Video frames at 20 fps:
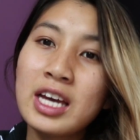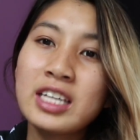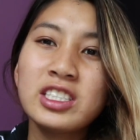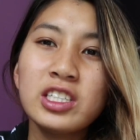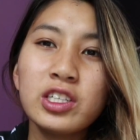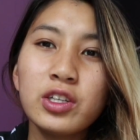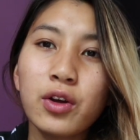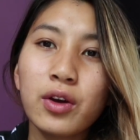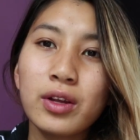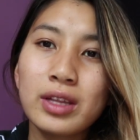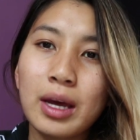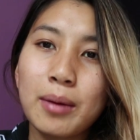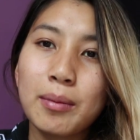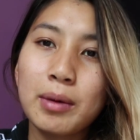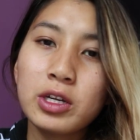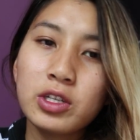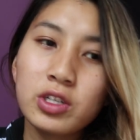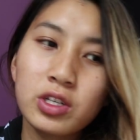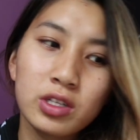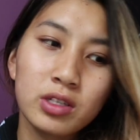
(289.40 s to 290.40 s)
Didn't hurt that
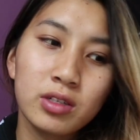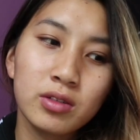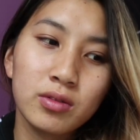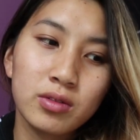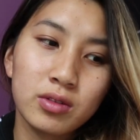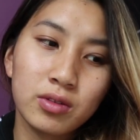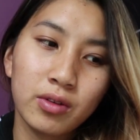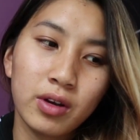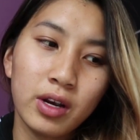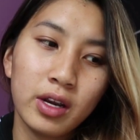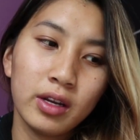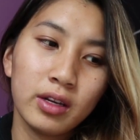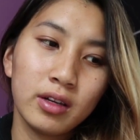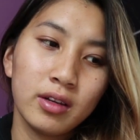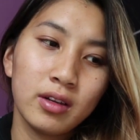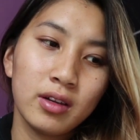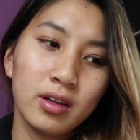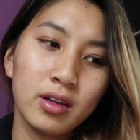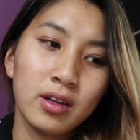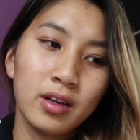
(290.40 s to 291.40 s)
much. It was alright.
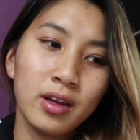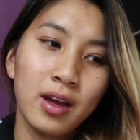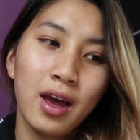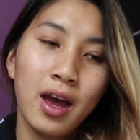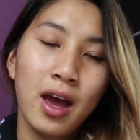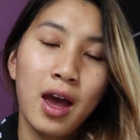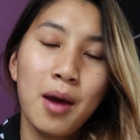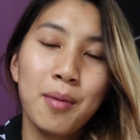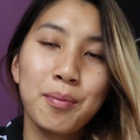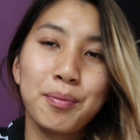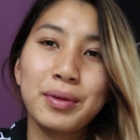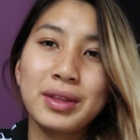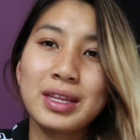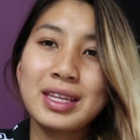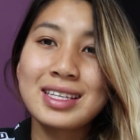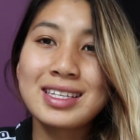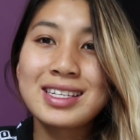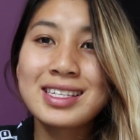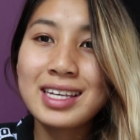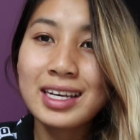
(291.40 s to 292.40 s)
But
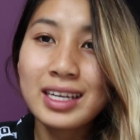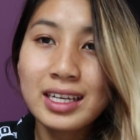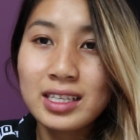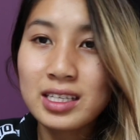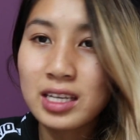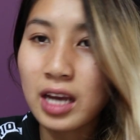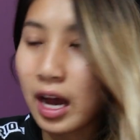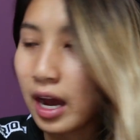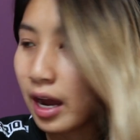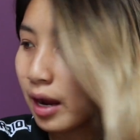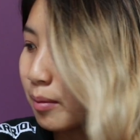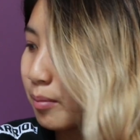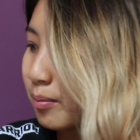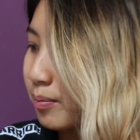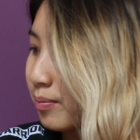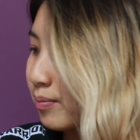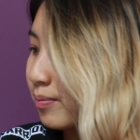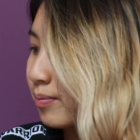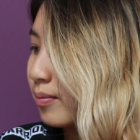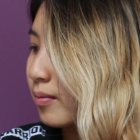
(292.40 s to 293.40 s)
then the second time,
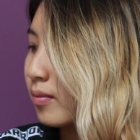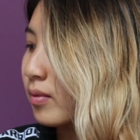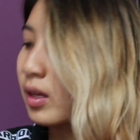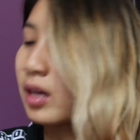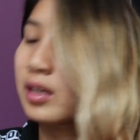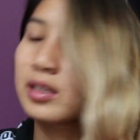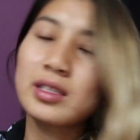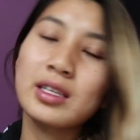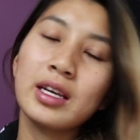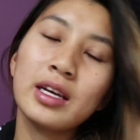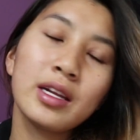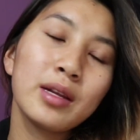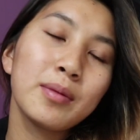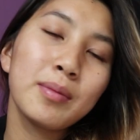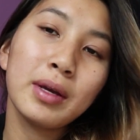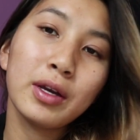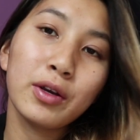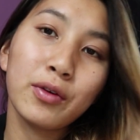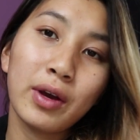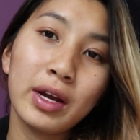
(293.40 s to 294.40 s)
I decided it'd
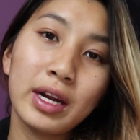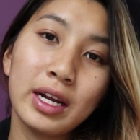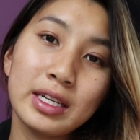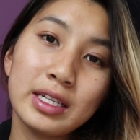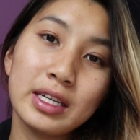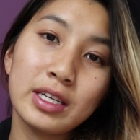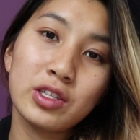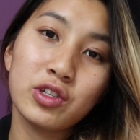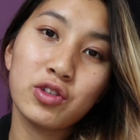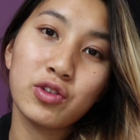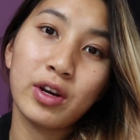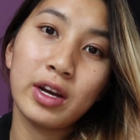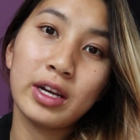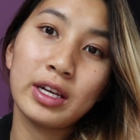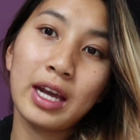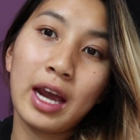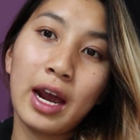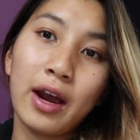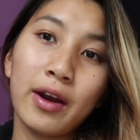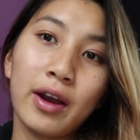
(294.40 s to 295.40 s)
be a great idea to try
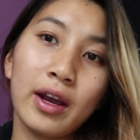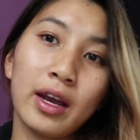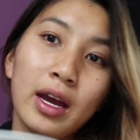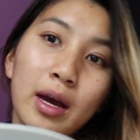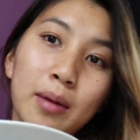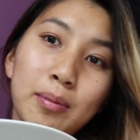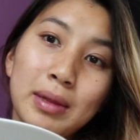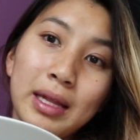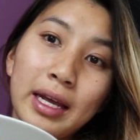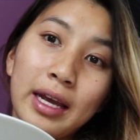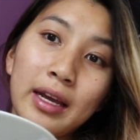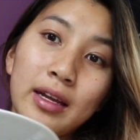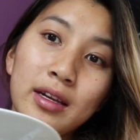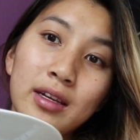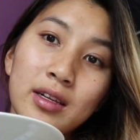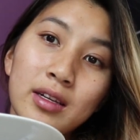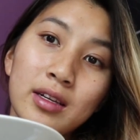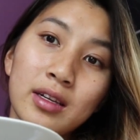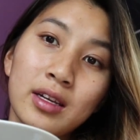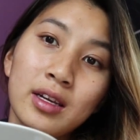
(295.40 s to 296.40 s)
and carry a plate
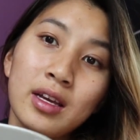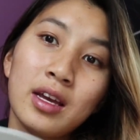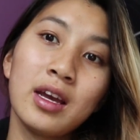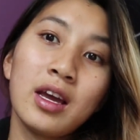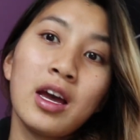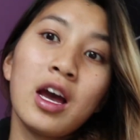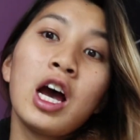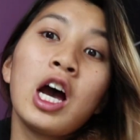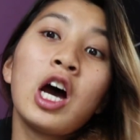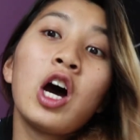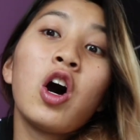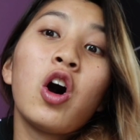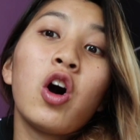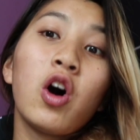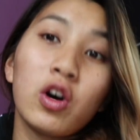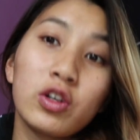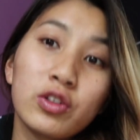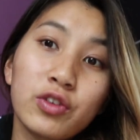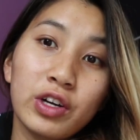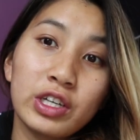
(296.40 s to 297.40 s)

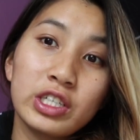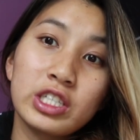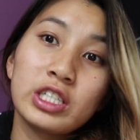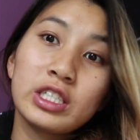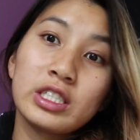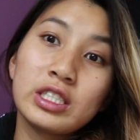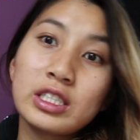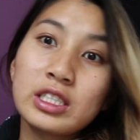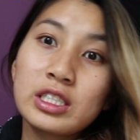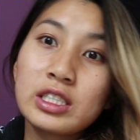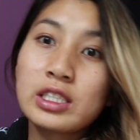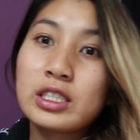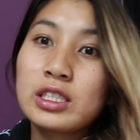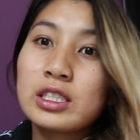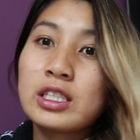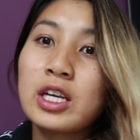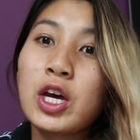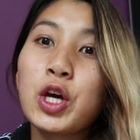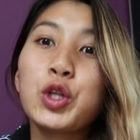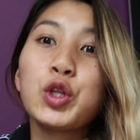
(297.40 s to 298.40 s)
on crutches
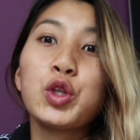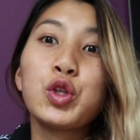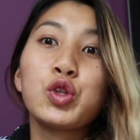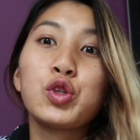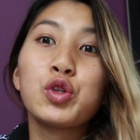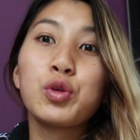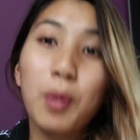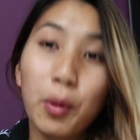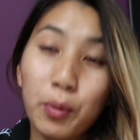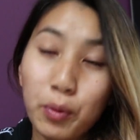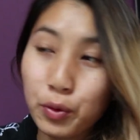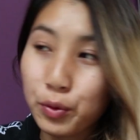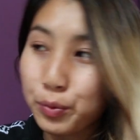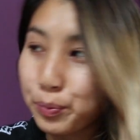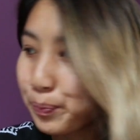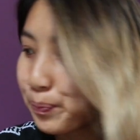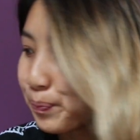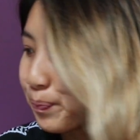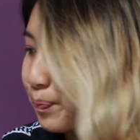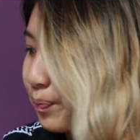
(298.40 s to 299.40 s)
to my room.